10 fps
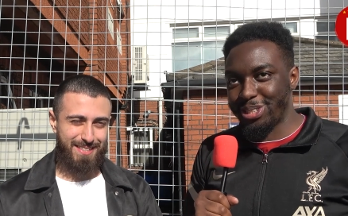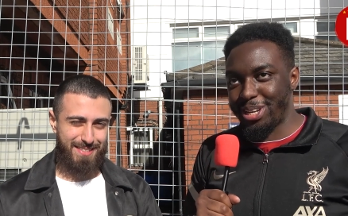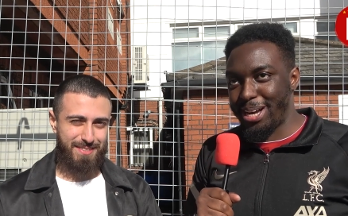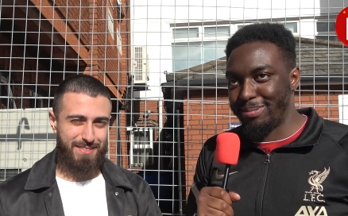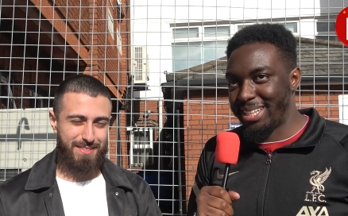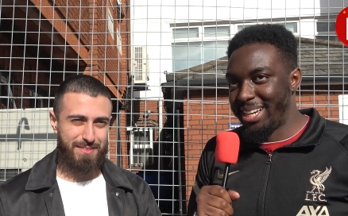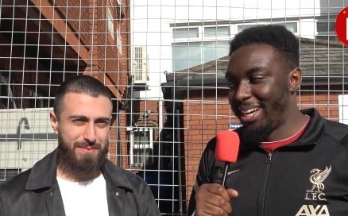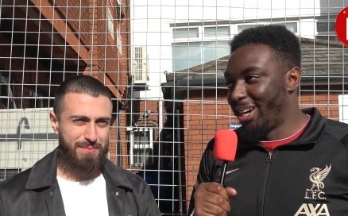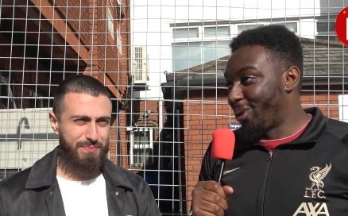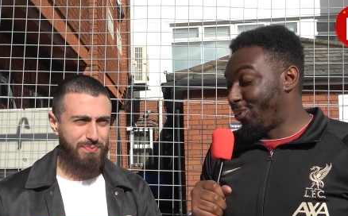Speaker 1: of times.
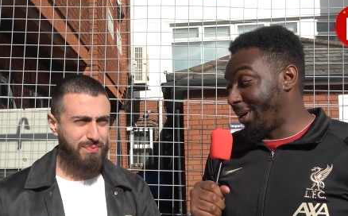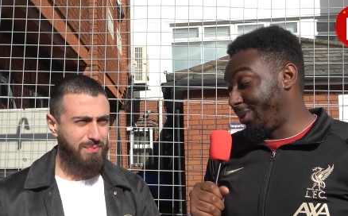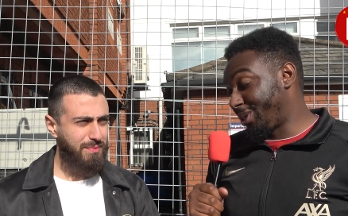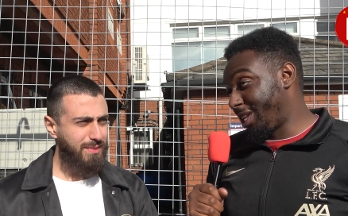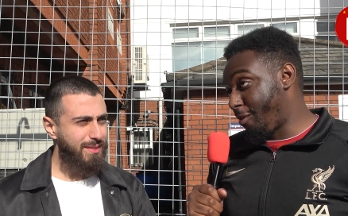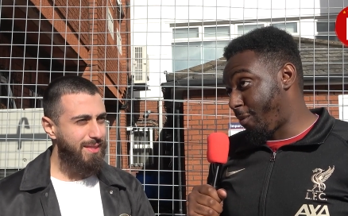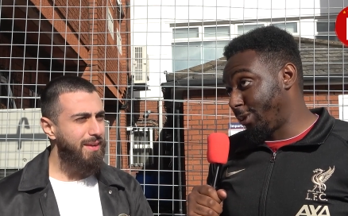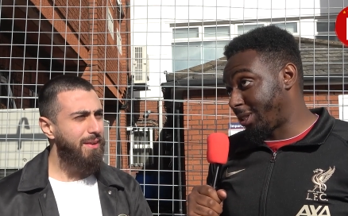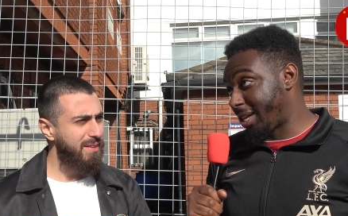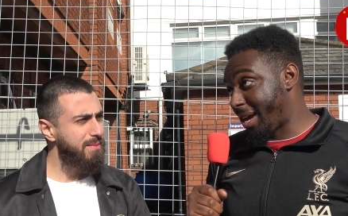1 0 to
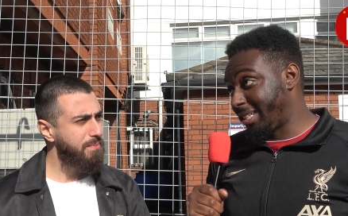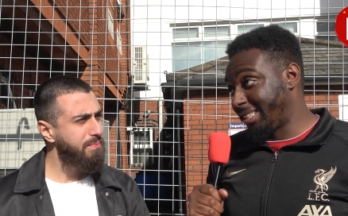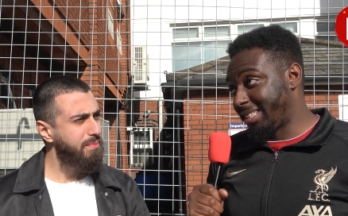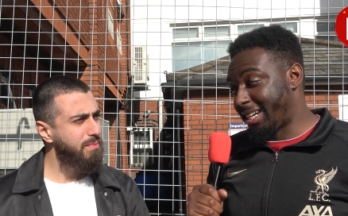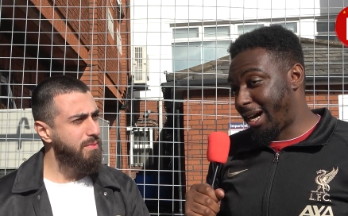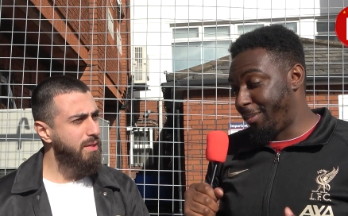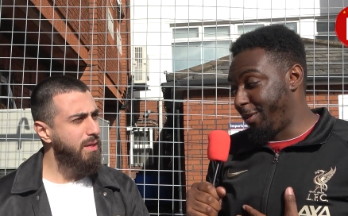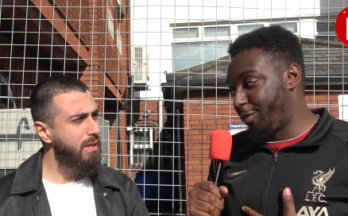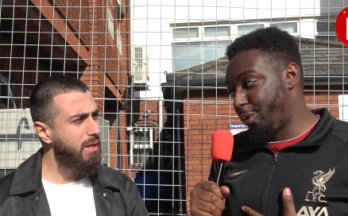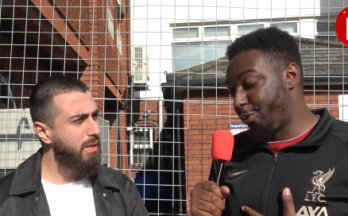Liverpool today. I'm a
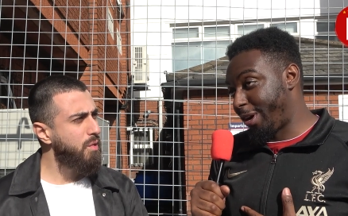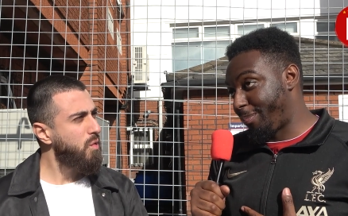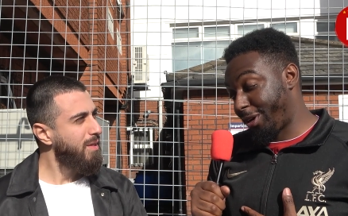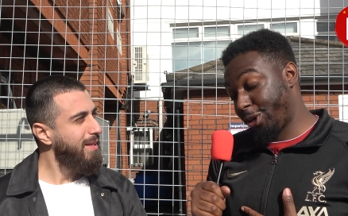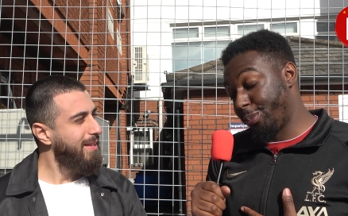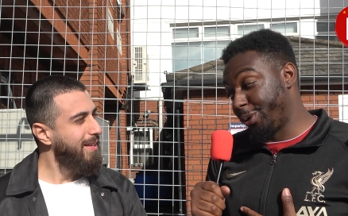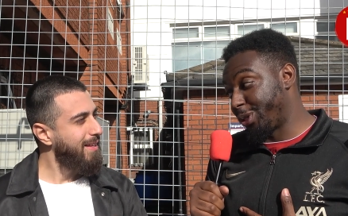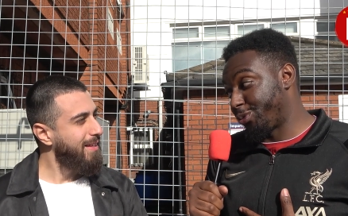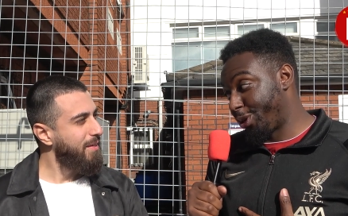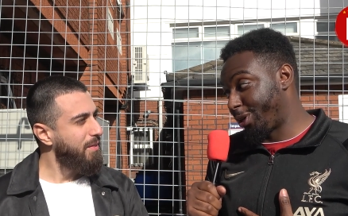Liverpool fan, but i got to be
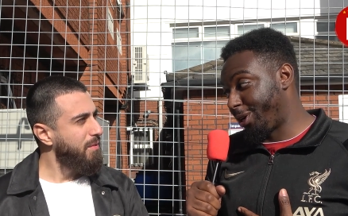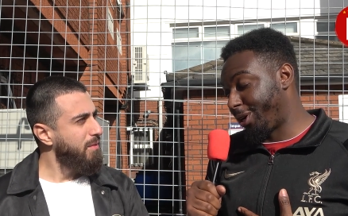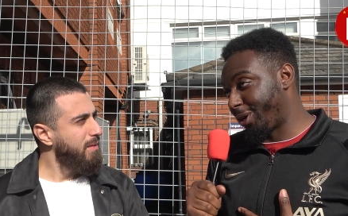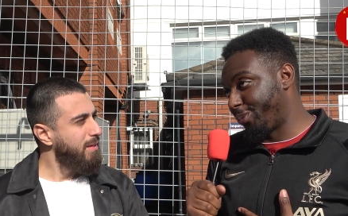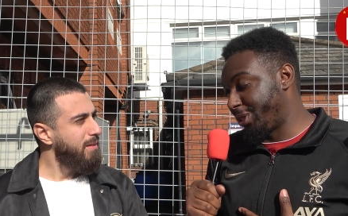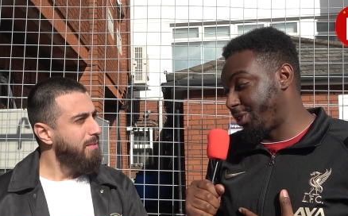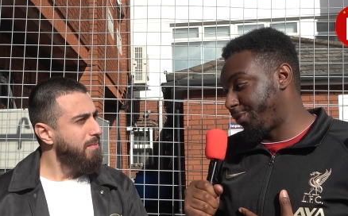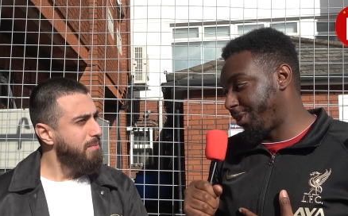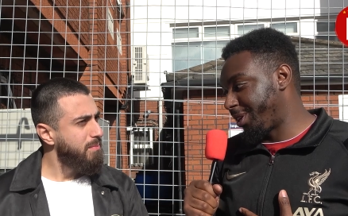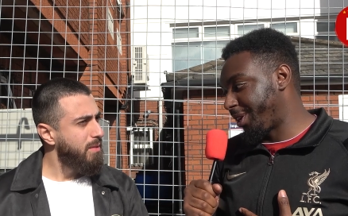honest, rode our luck. What did you
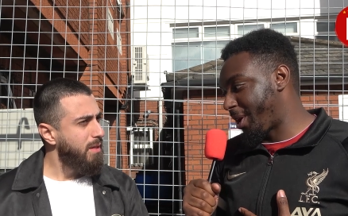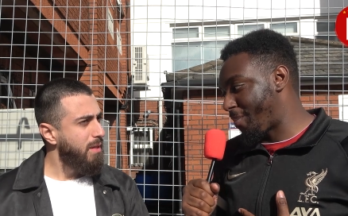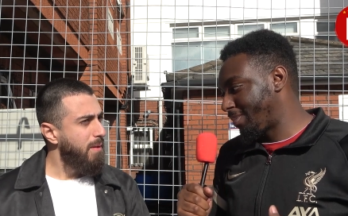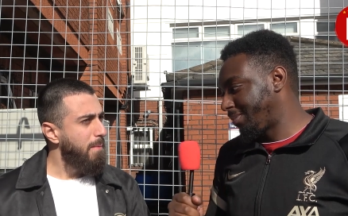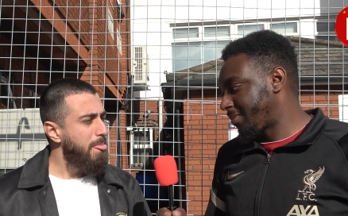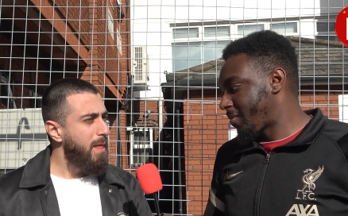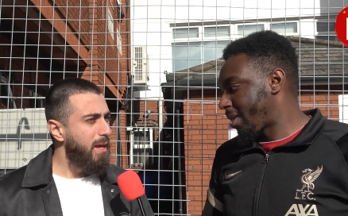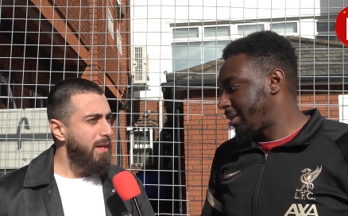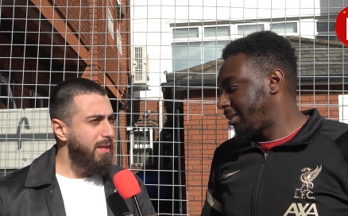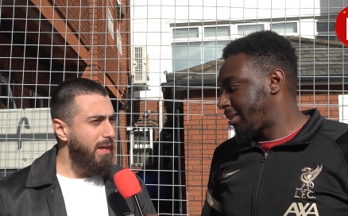think of the game?
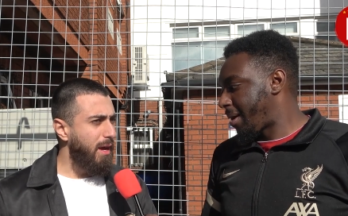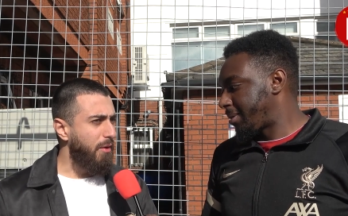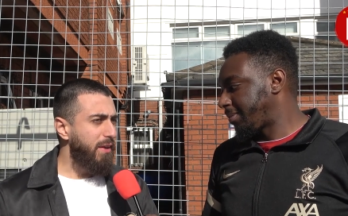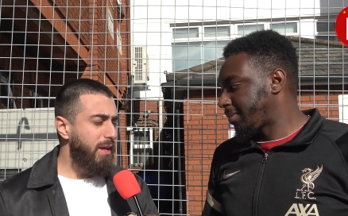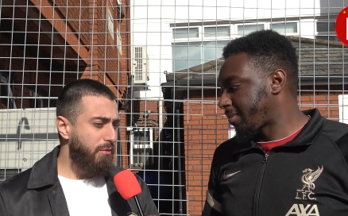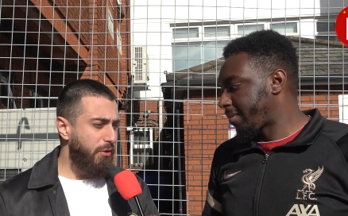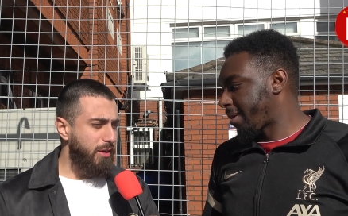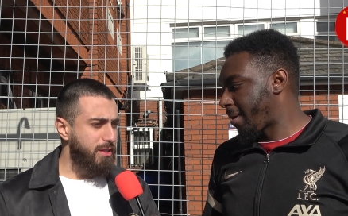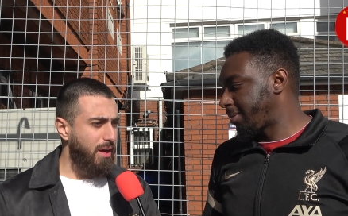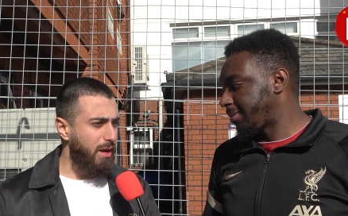
Speaker 2: Yeah, I think in the
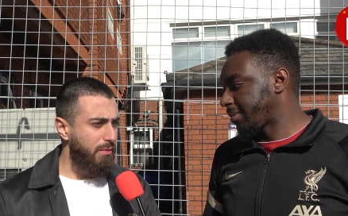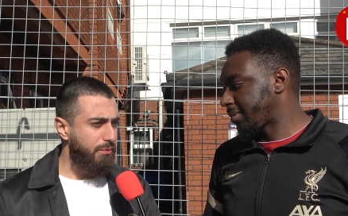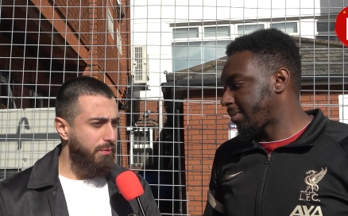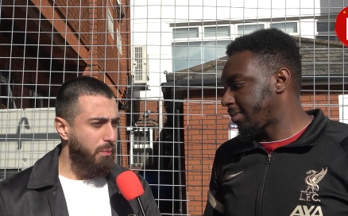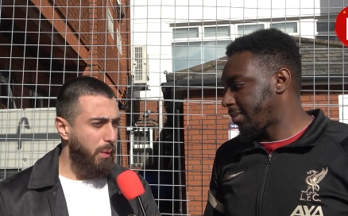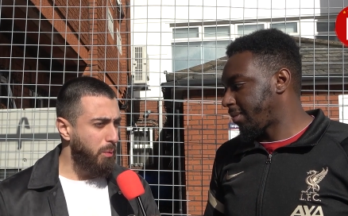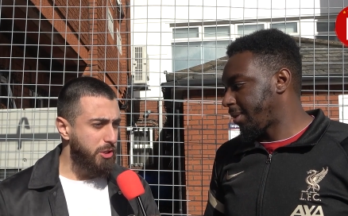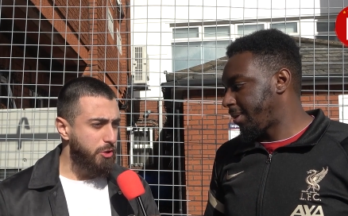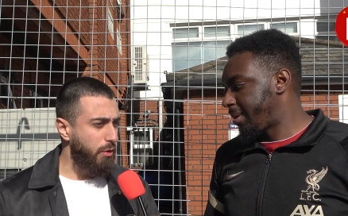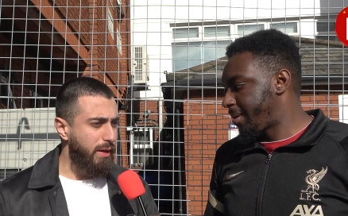first half, we were
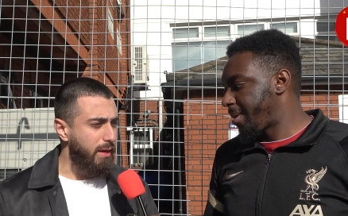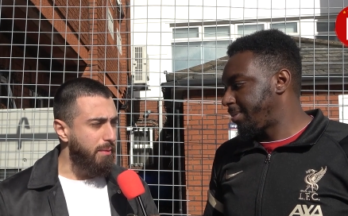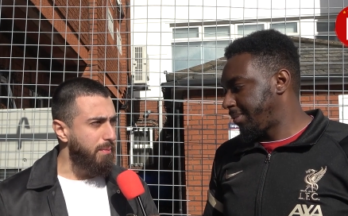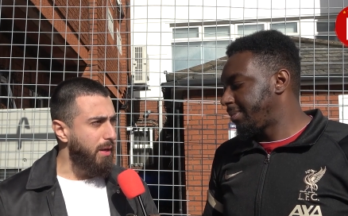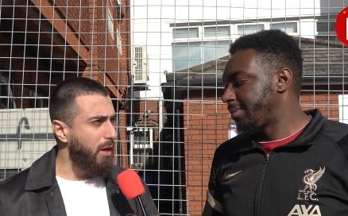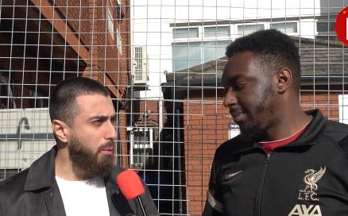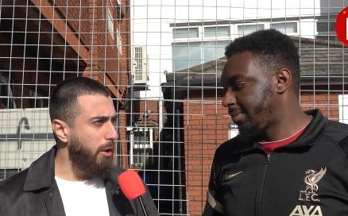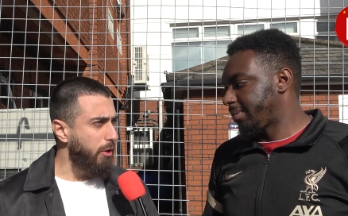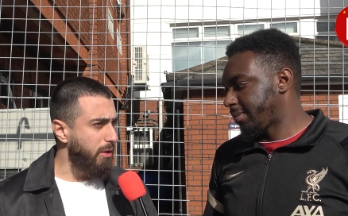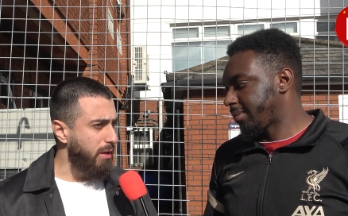just not in it. It
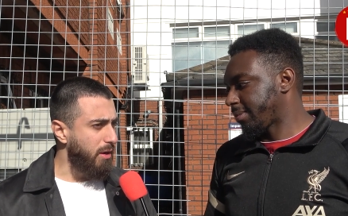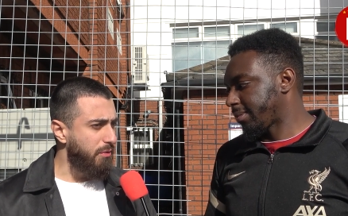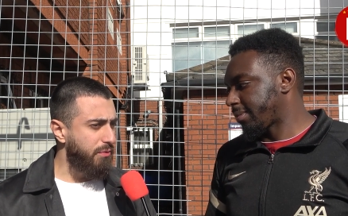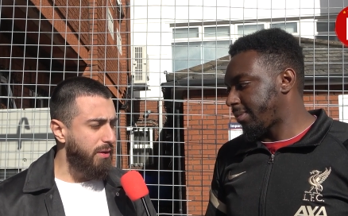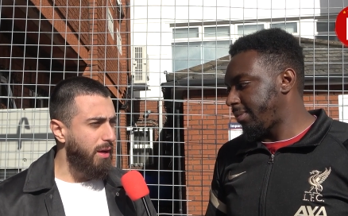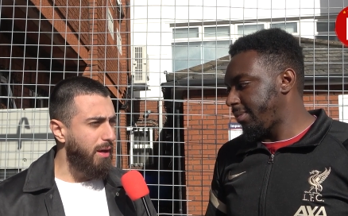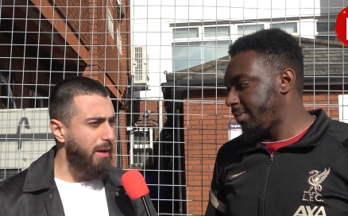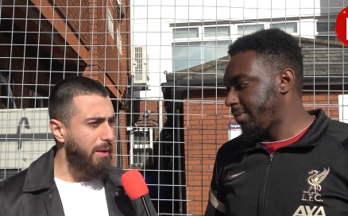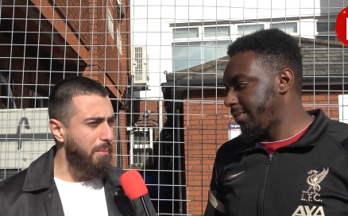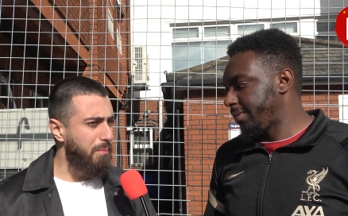weren't good enough.
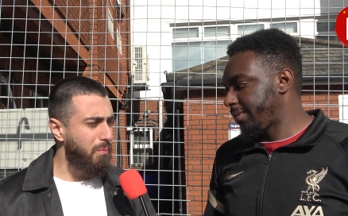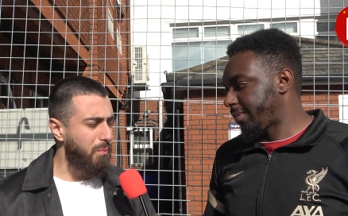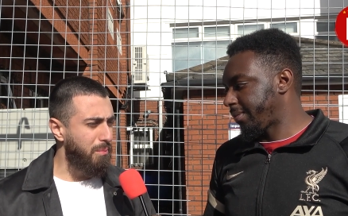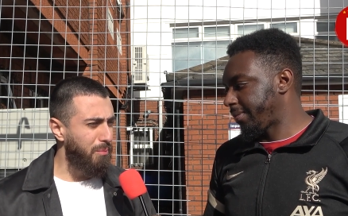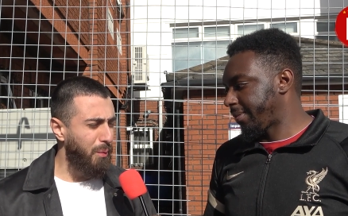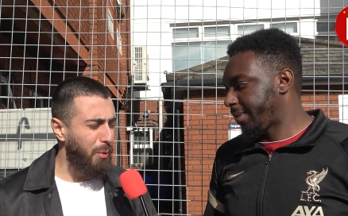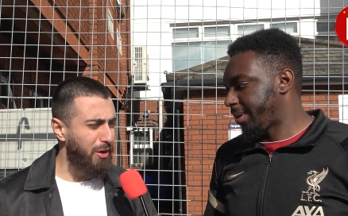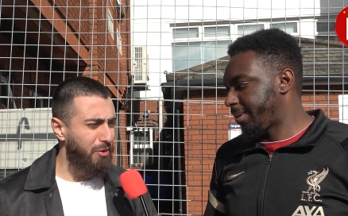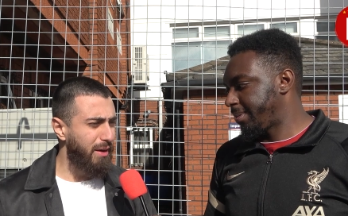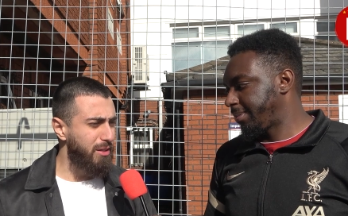Um, we
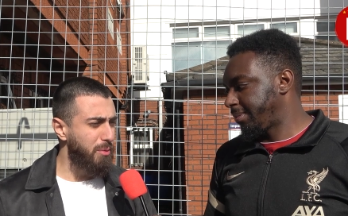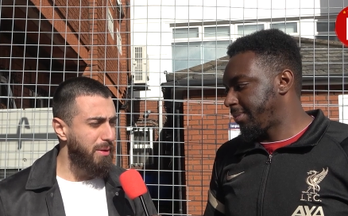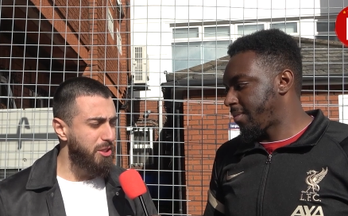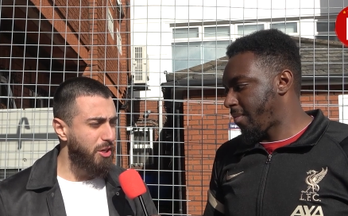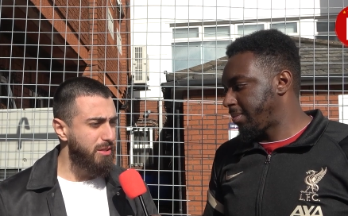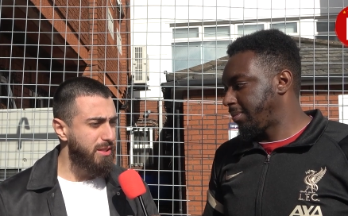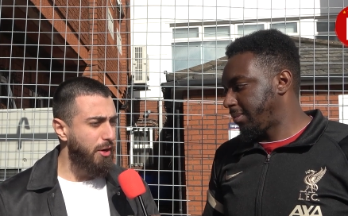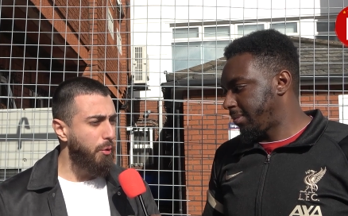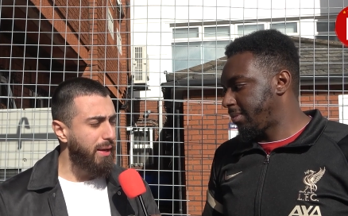weren't creating too many chances. I know